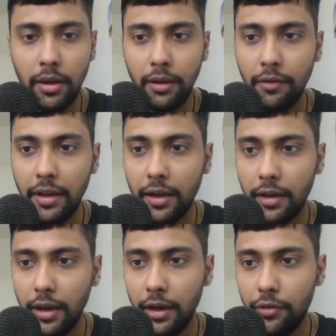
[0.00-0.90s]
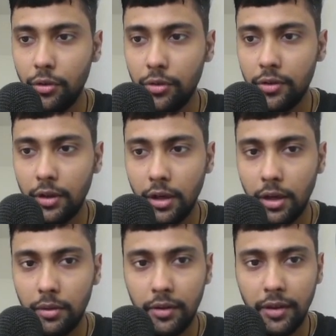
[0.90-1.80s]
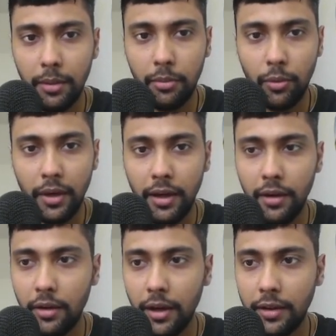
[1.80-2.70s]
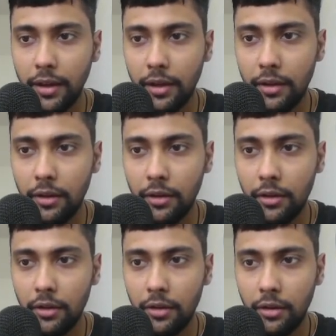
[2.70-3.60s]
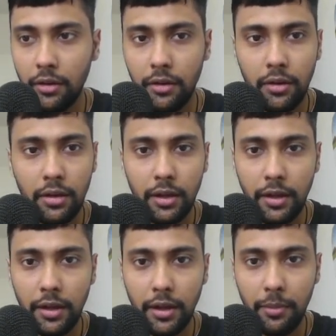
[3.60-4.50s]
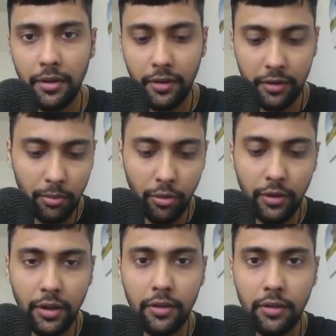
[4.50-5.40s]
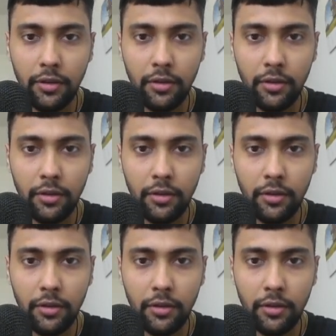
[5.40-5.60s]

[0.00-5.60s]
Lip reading: We can kind of use the same query here, I think. Let me just remove this.